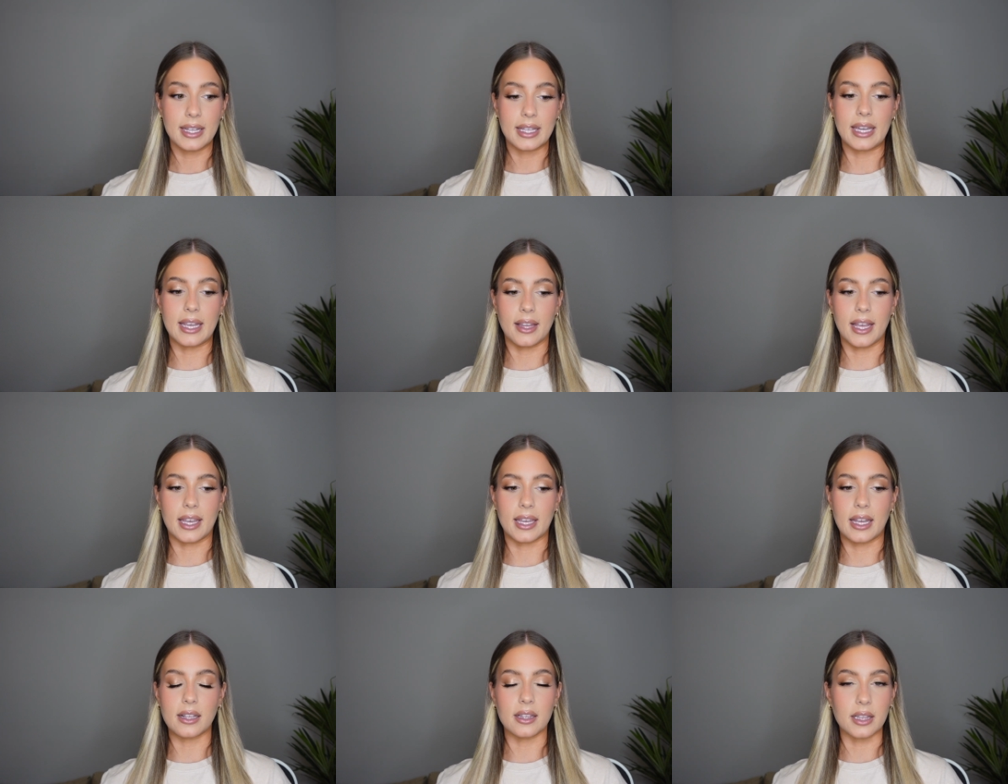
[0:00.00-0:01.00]
get like
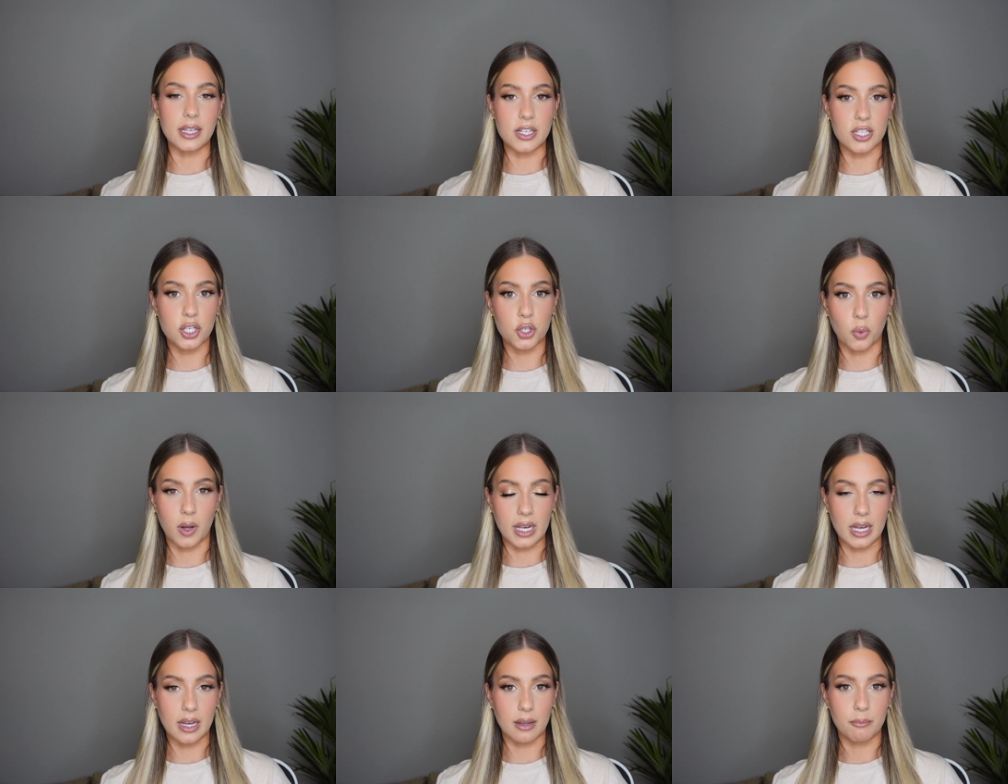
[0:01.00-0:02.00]
at least
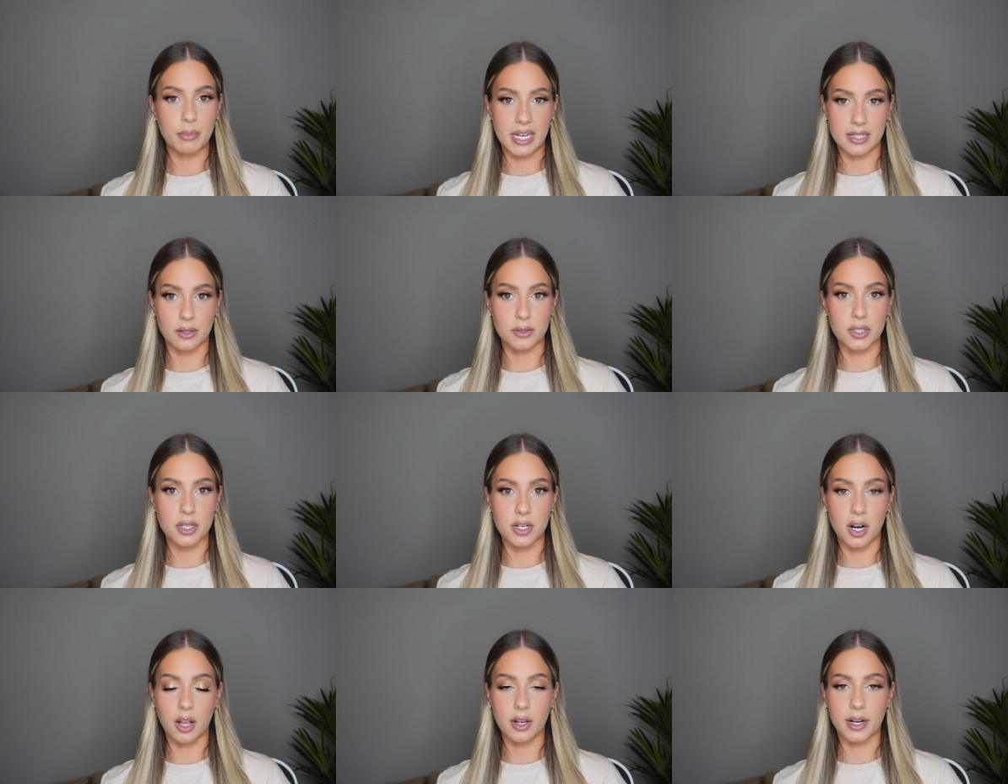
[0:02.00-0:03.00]
20 pesos to the
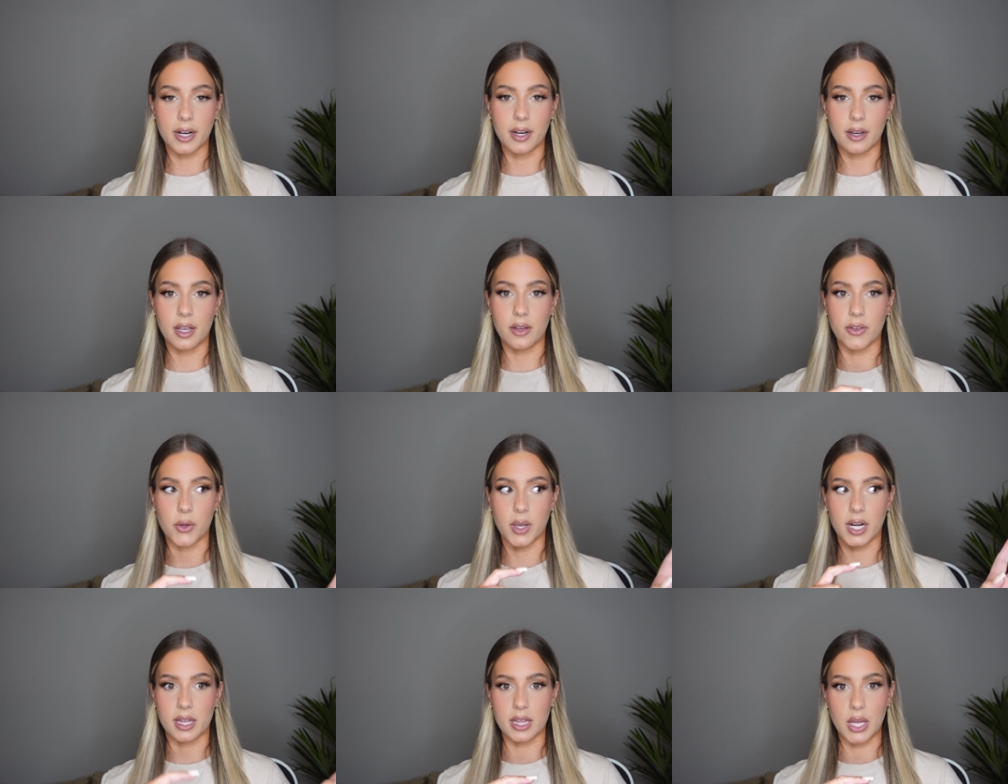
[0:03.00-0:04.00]
dollar if you
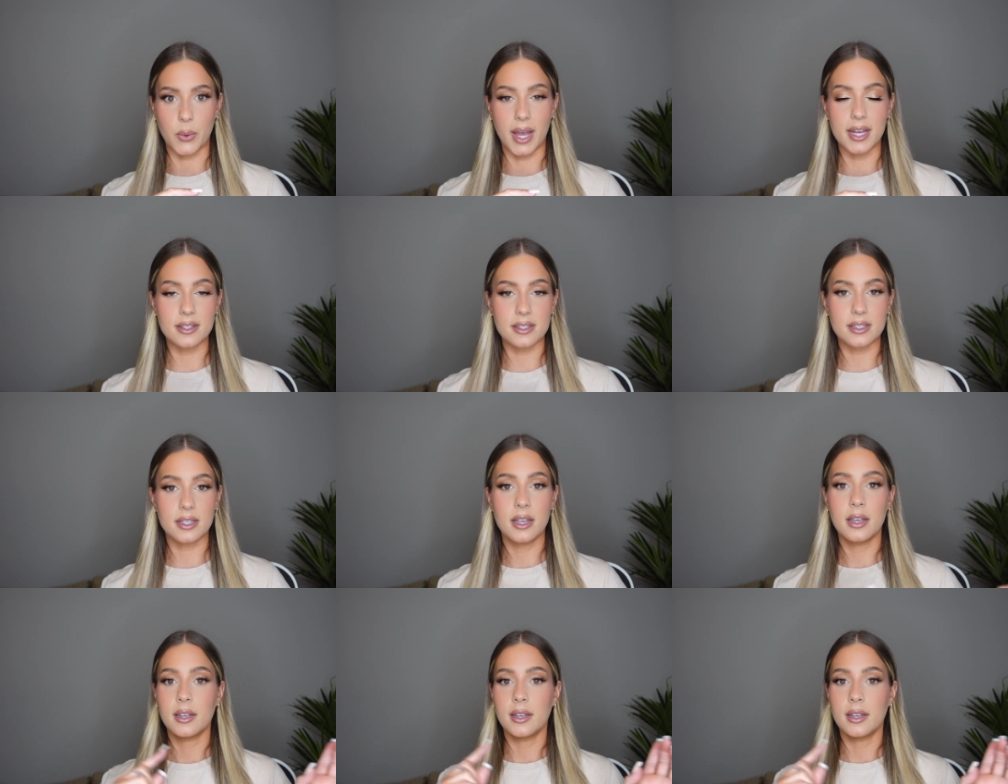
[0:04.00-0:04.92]
get it in the US